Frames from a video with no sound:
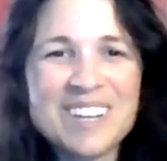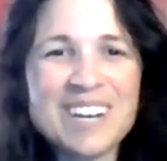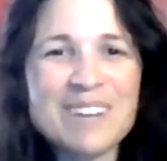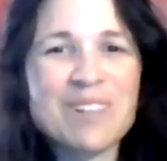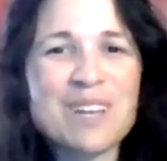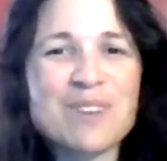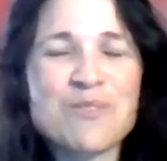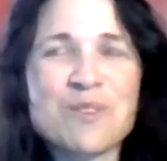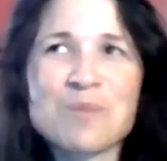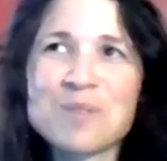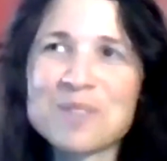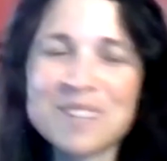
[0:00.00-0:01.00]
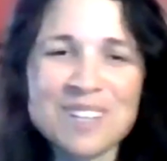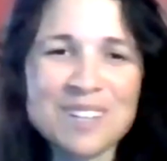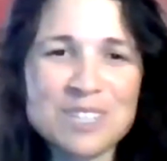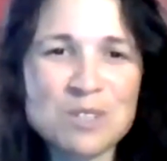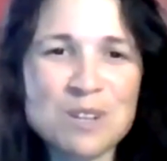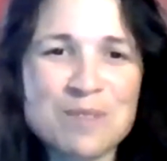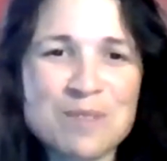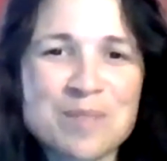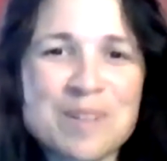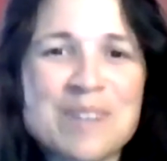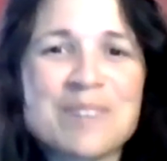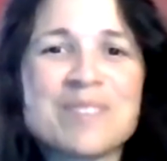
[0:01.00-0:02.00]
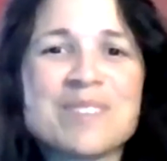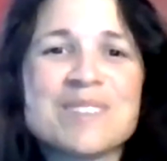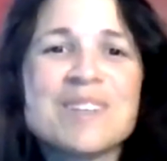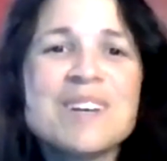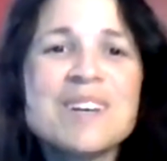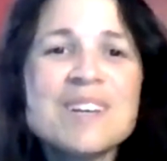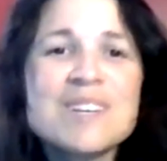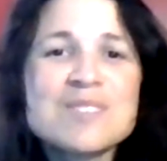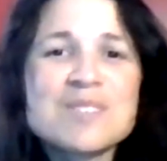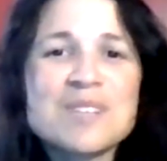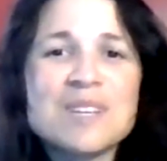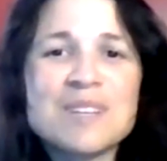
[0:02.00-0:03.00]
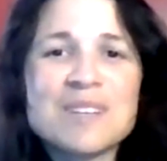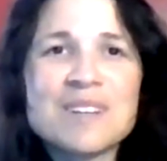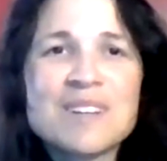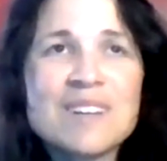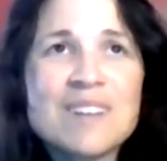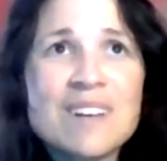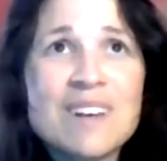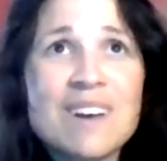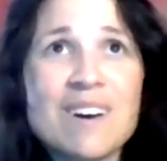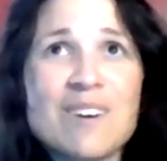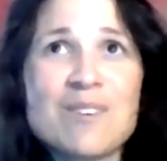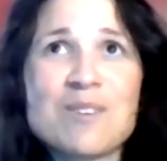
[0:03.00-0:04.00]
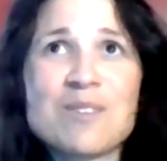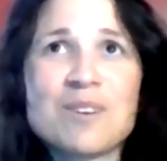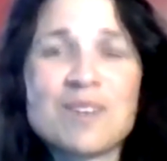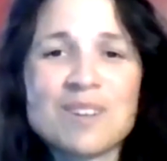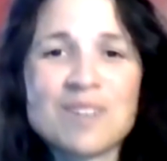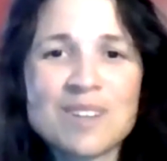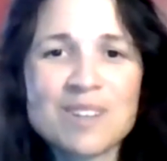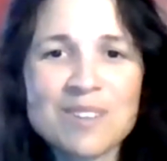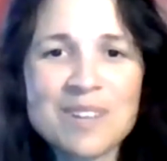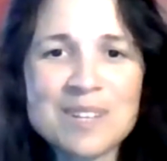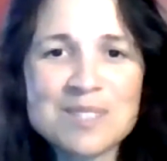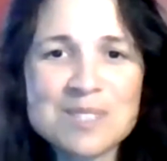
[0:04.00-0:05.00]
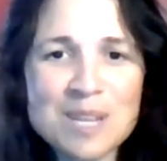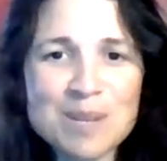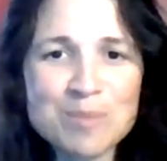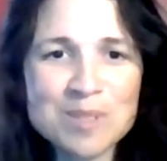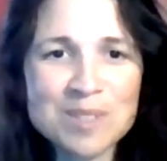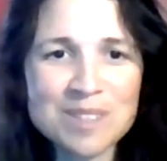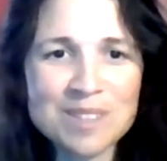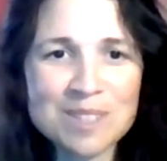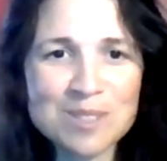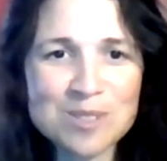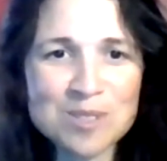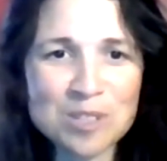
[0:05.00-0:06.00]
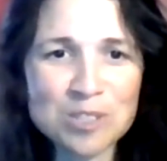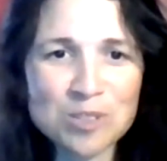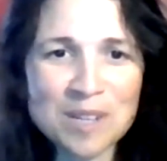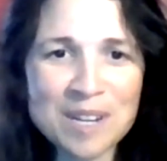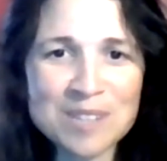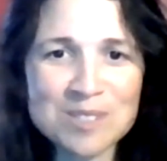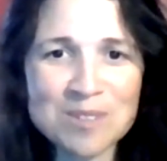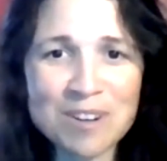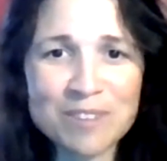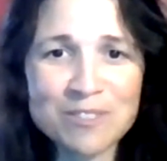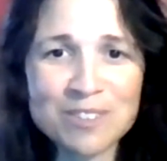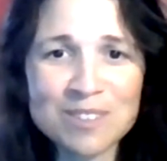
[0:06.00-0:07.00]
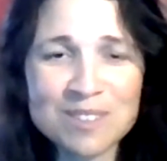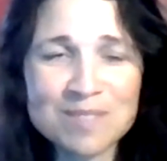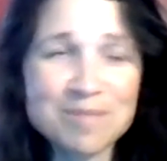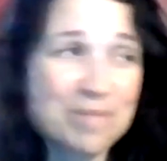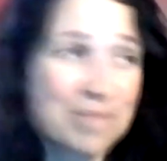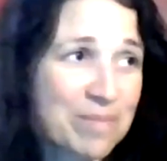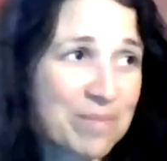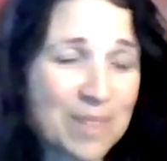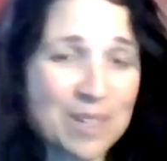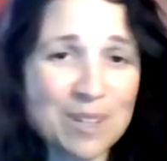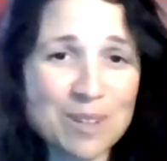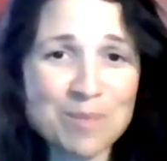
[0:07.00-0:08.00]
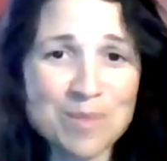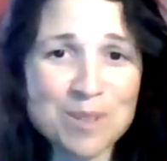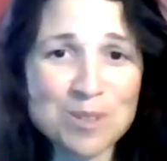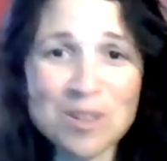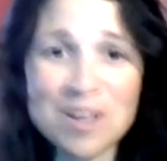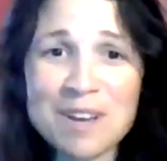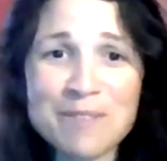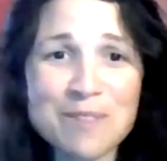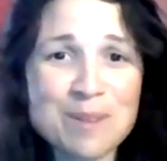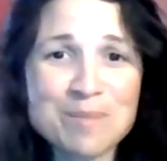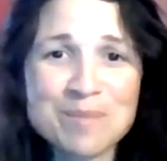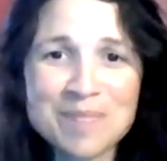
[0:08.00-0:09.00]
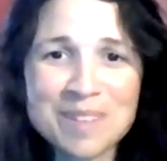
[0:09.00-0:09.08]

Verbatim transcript: I have a lot of fun with it. I like traveling around and seeing all the landscapes that this country has to offer. Um, there's a lot of them.